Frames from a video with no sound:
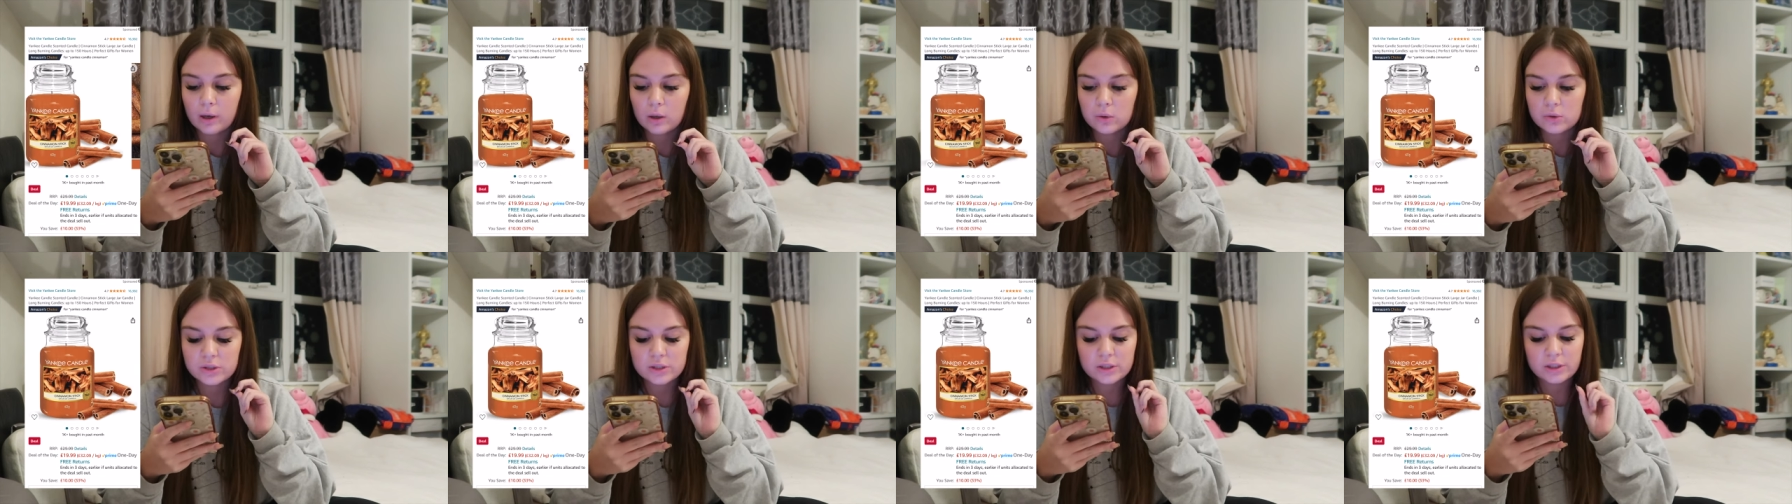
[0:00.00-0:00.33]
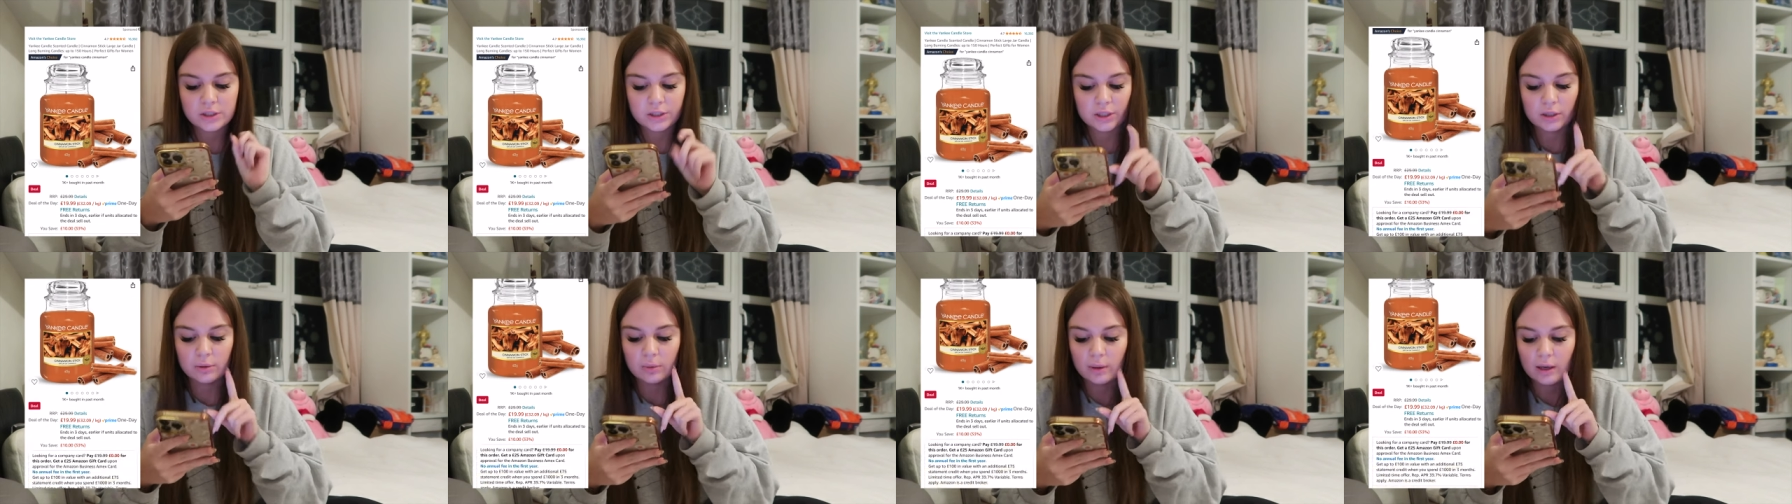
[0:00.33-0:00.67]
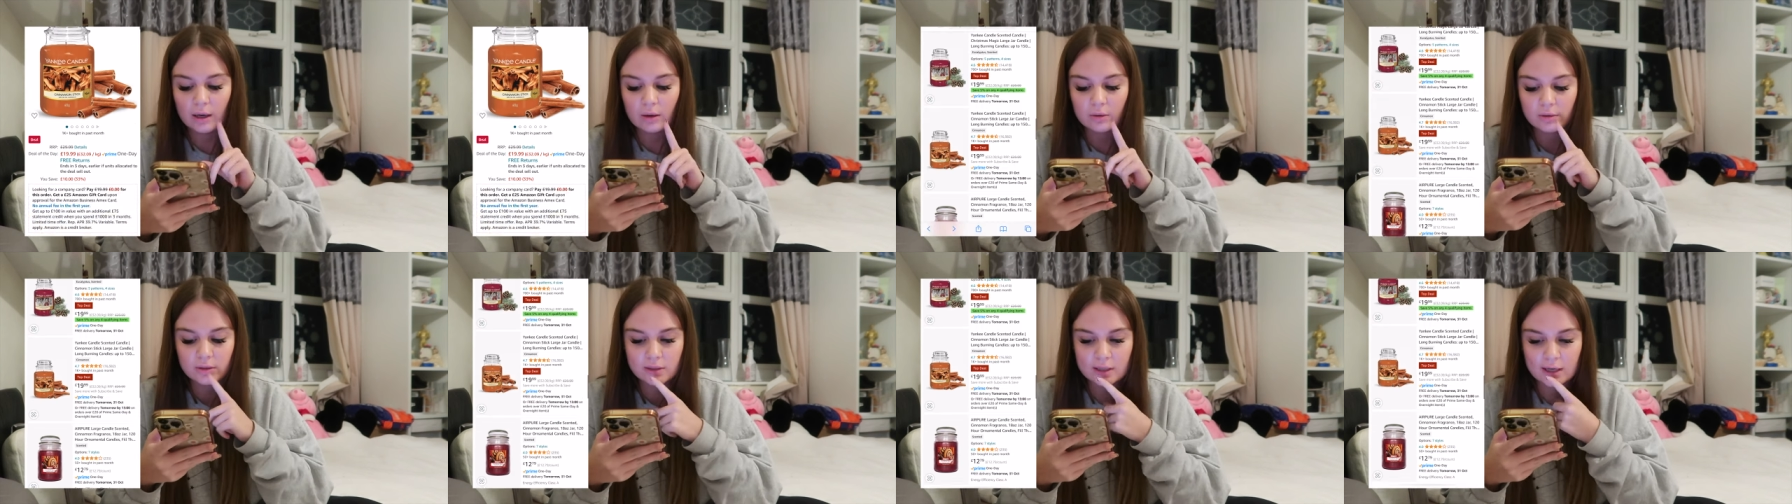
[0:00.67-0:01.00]
I'll see what
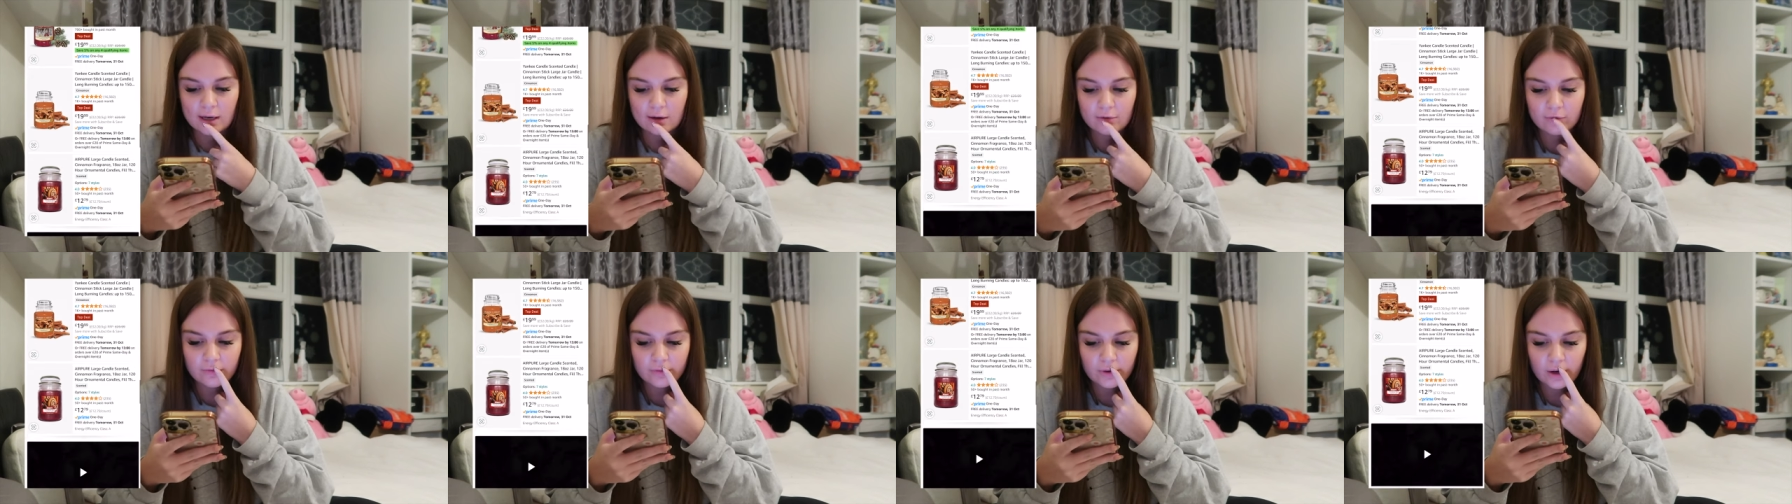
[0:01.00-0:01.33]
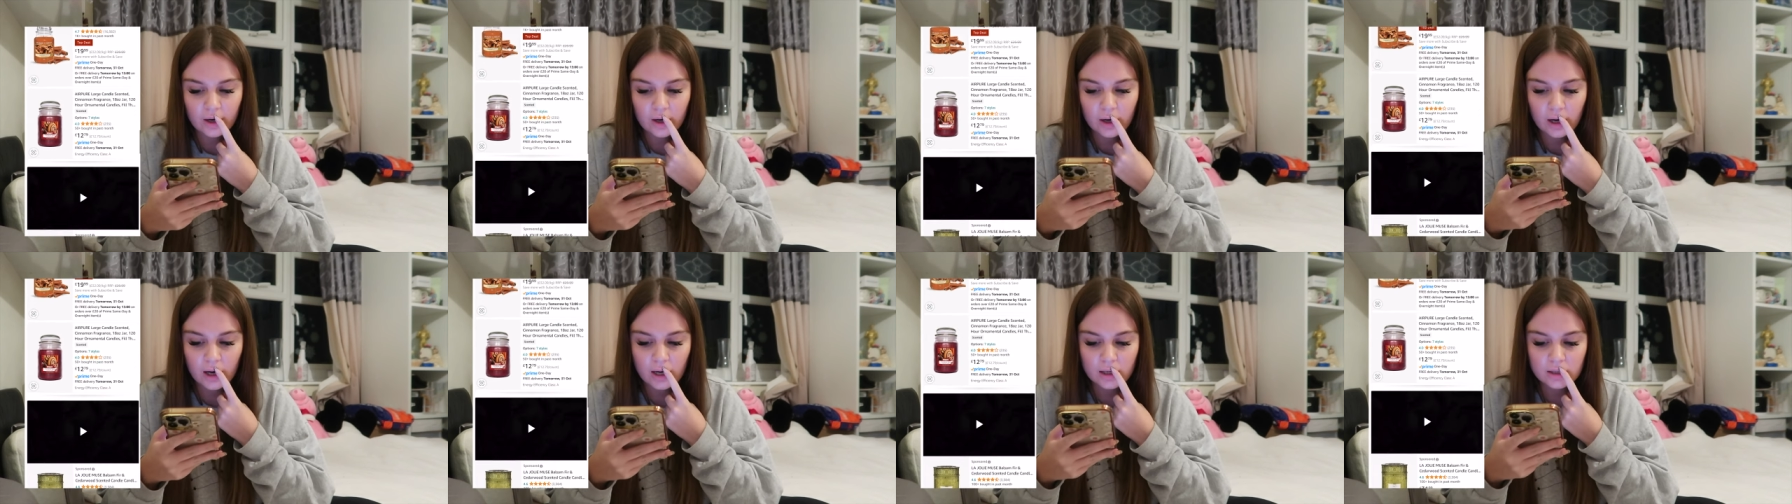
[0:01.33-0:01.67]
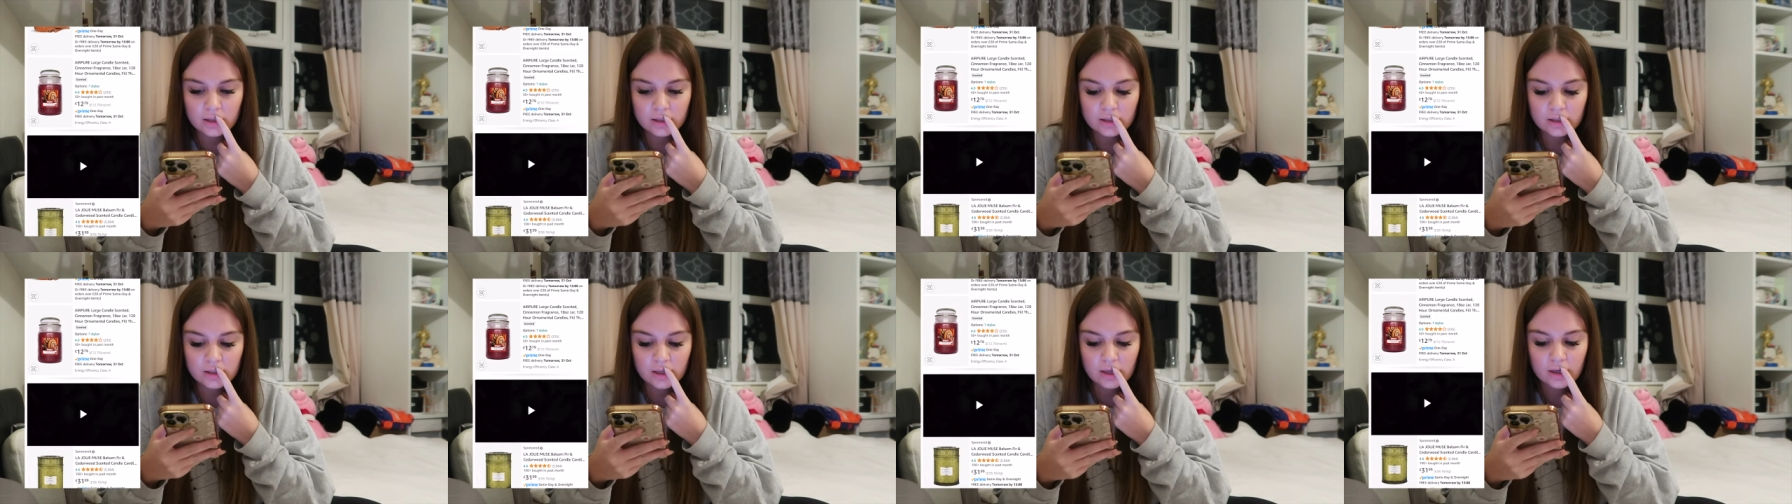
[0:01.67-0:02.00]
else they have
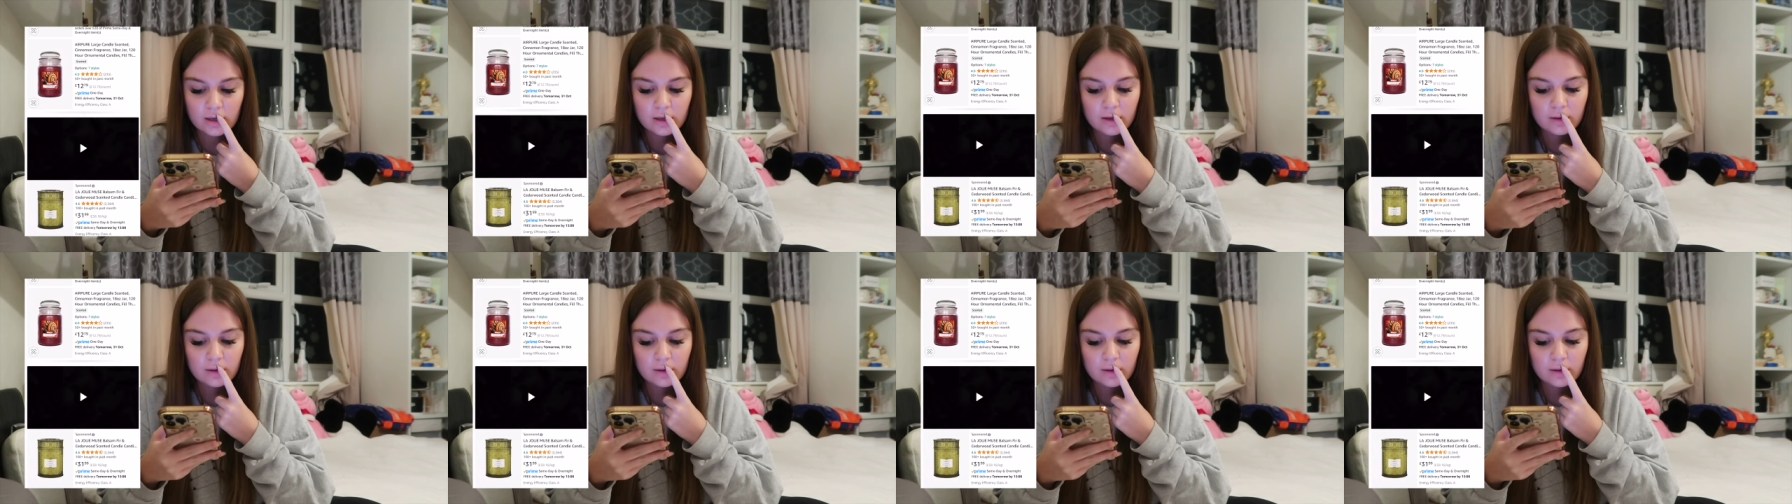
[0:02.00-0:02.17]
first